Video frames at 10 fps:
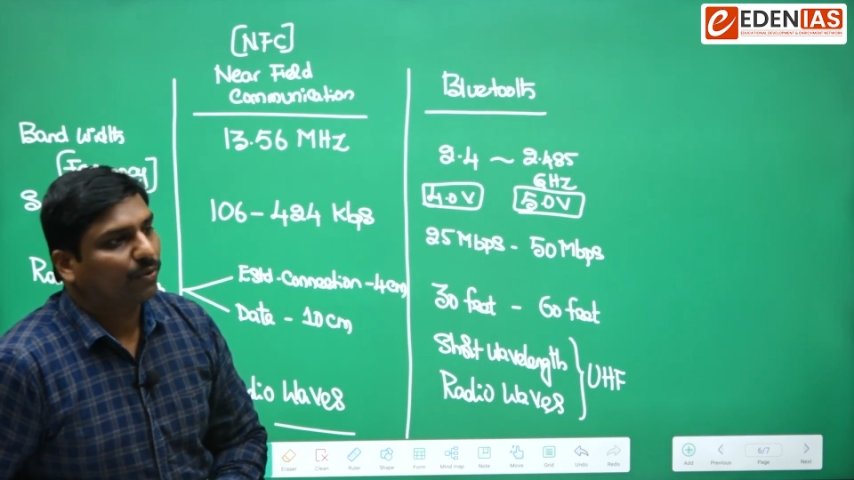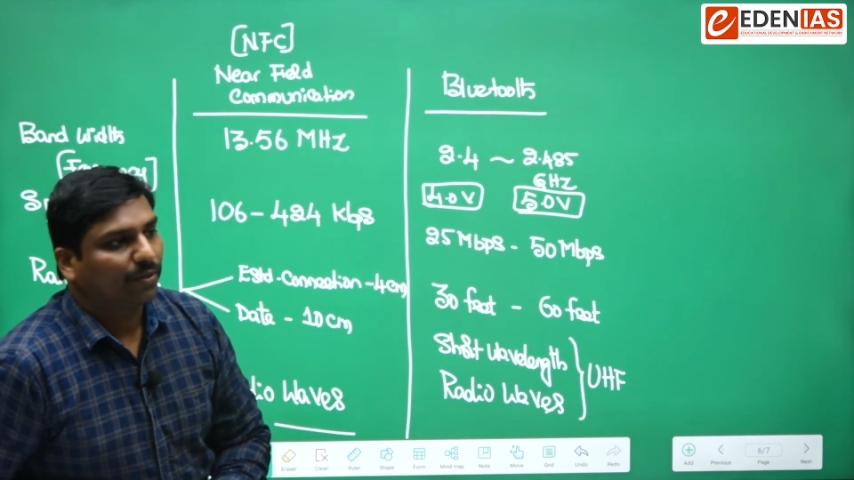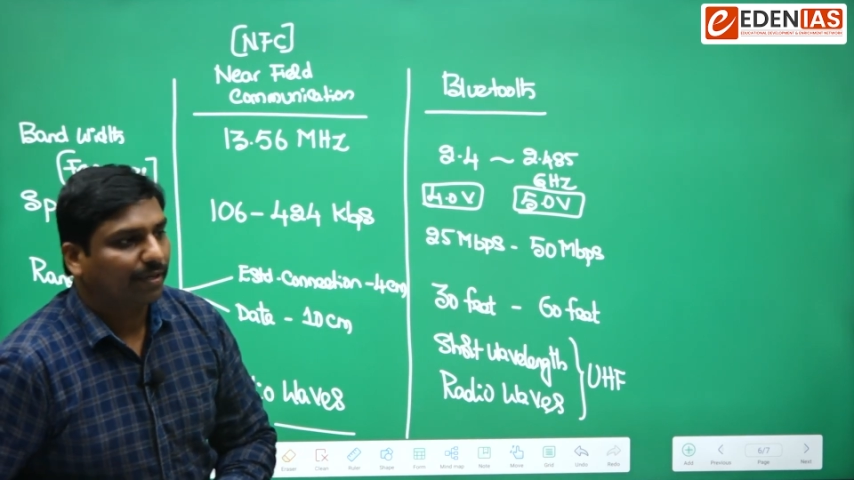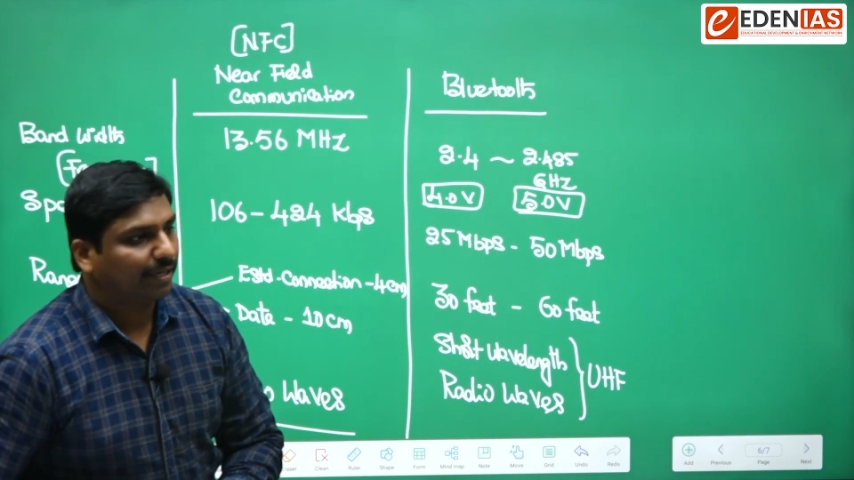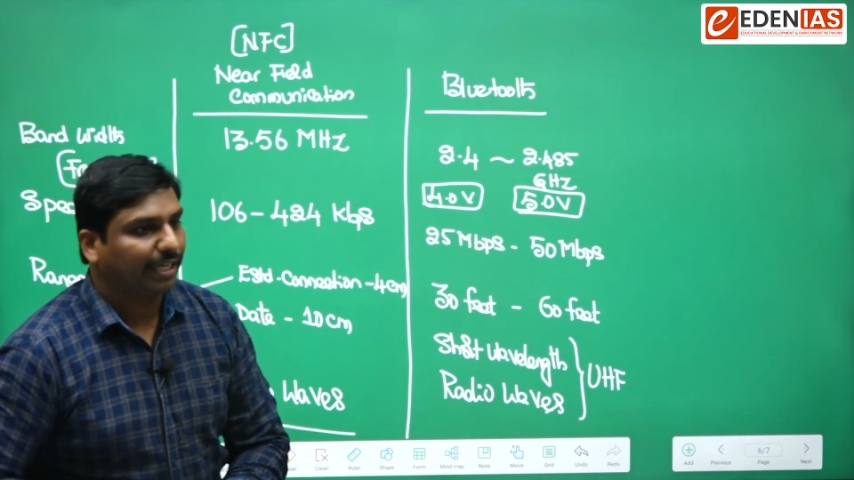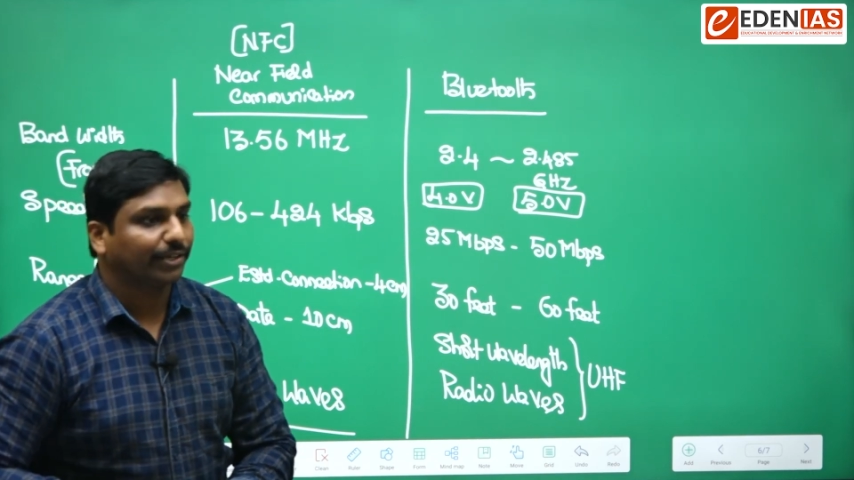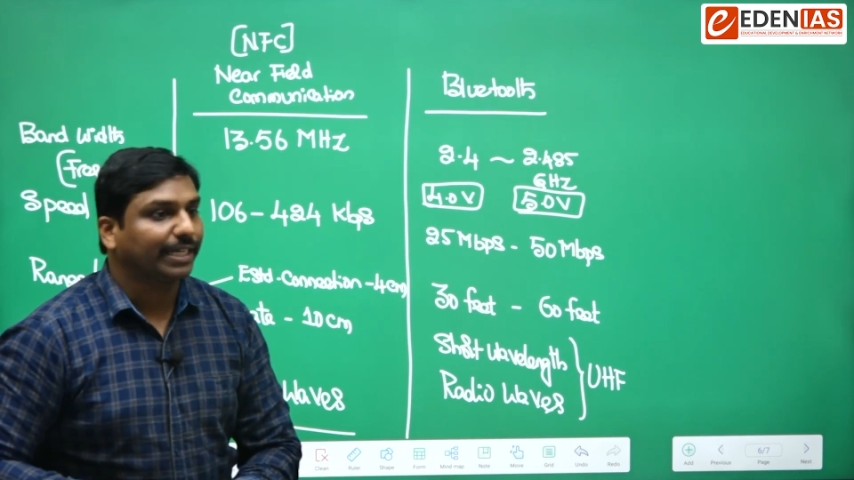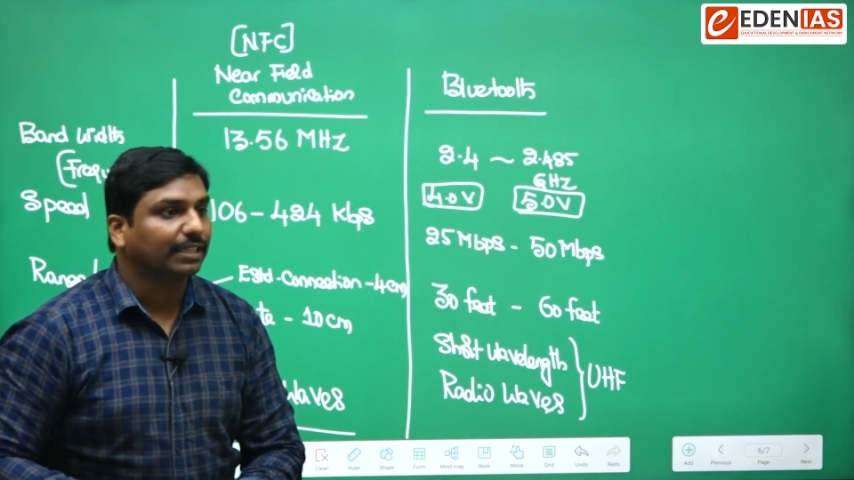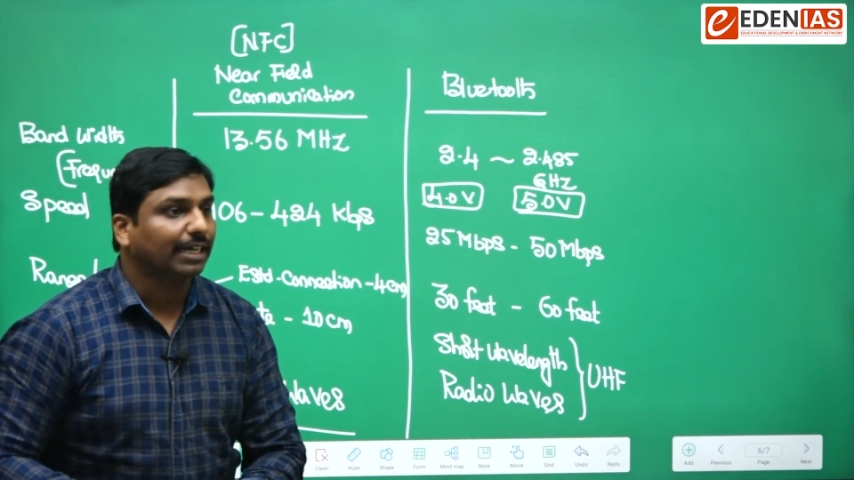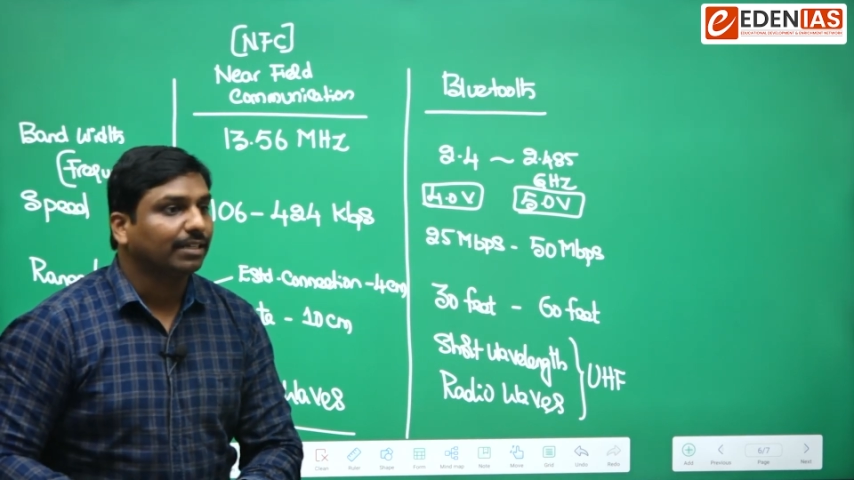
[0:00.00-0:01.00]
Are you getting
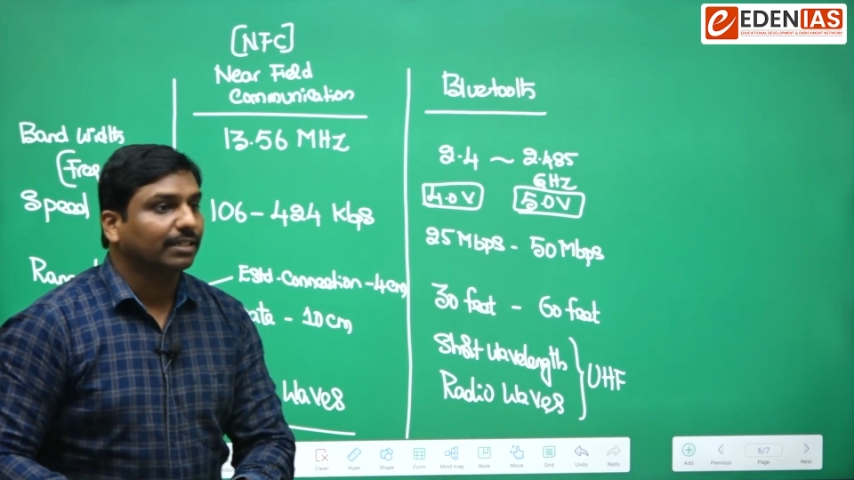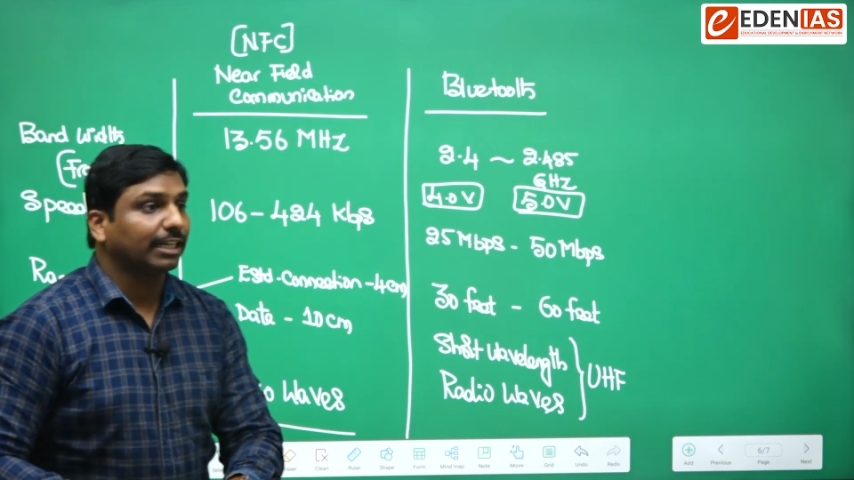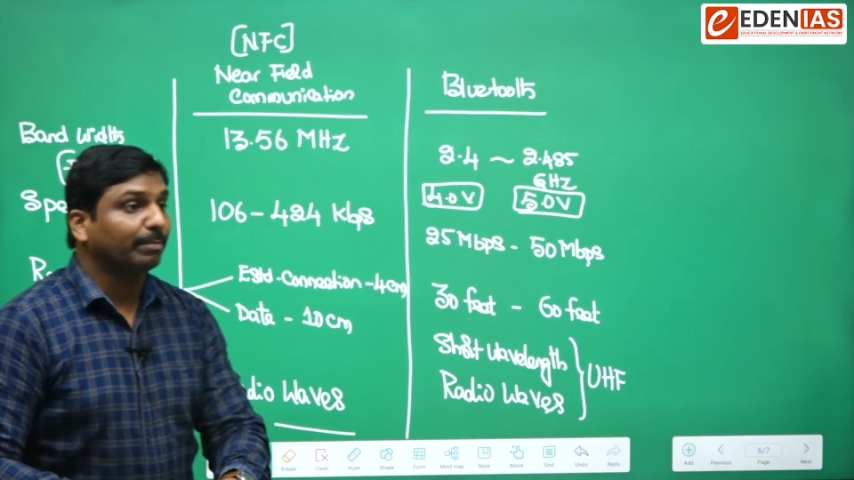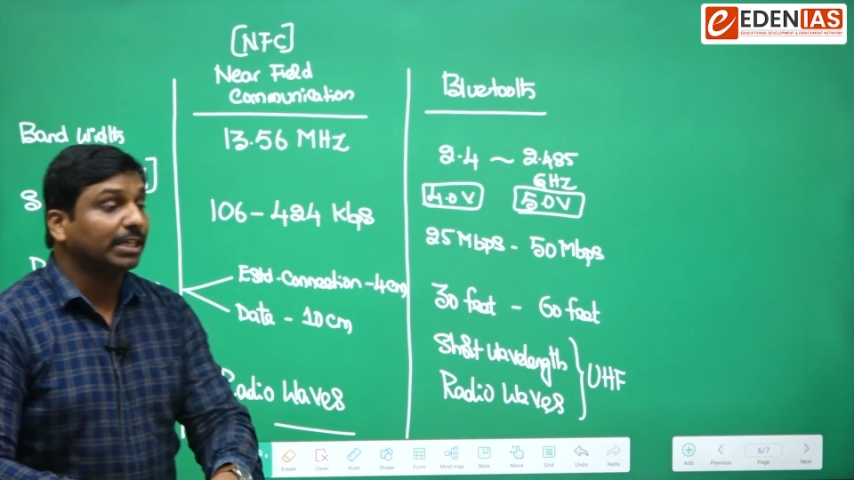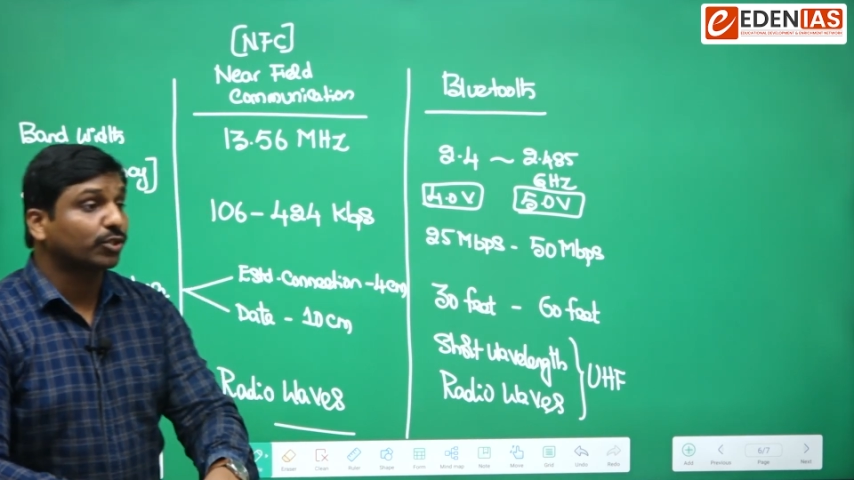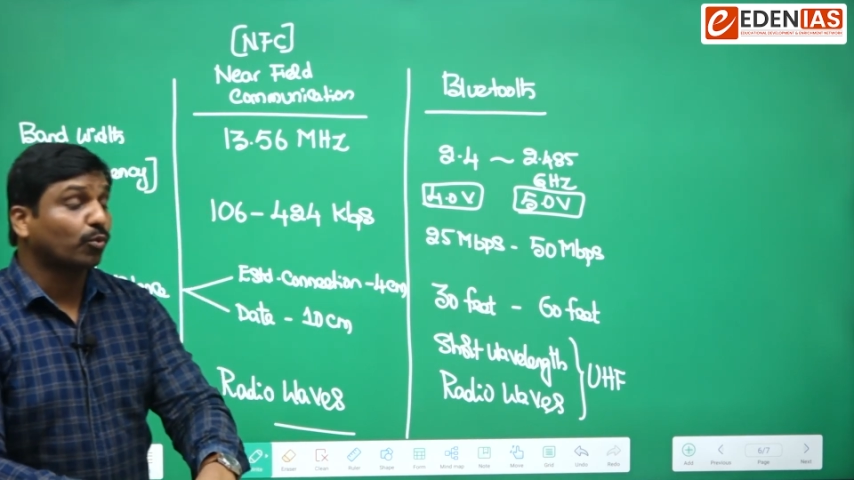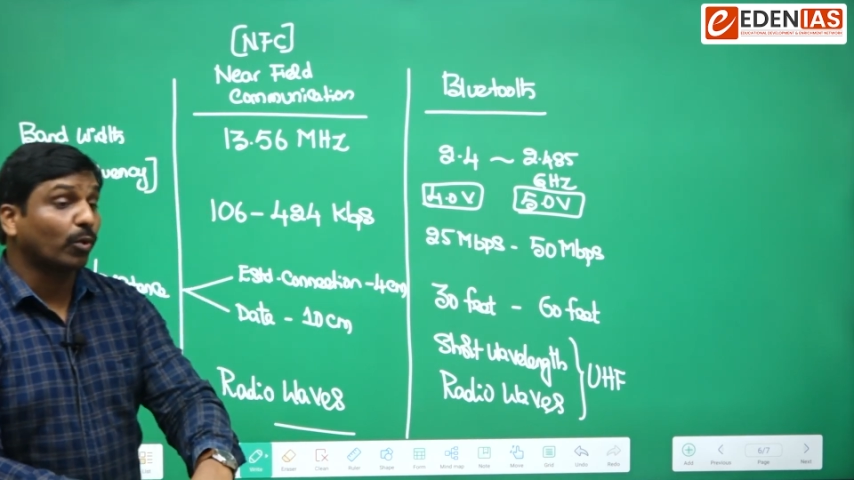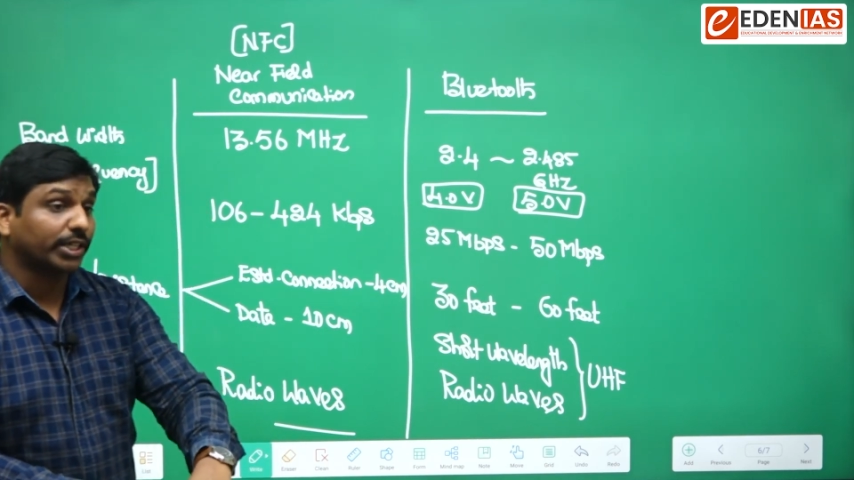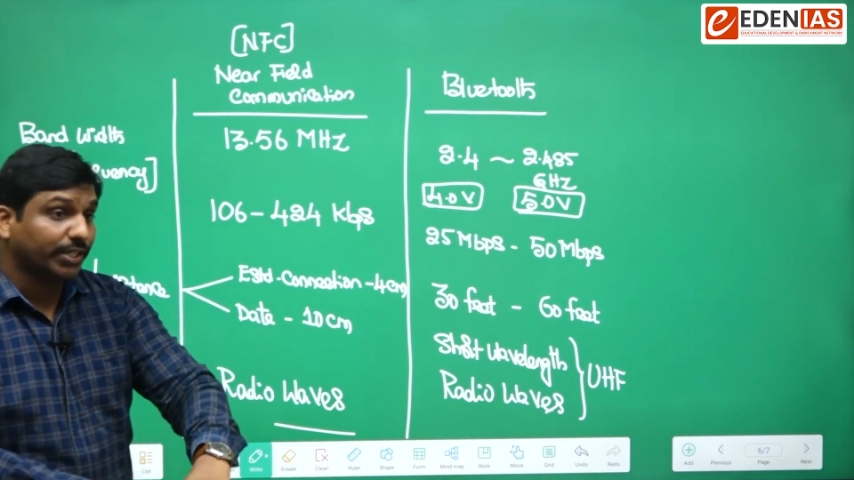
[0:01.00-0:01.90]
that? That means questions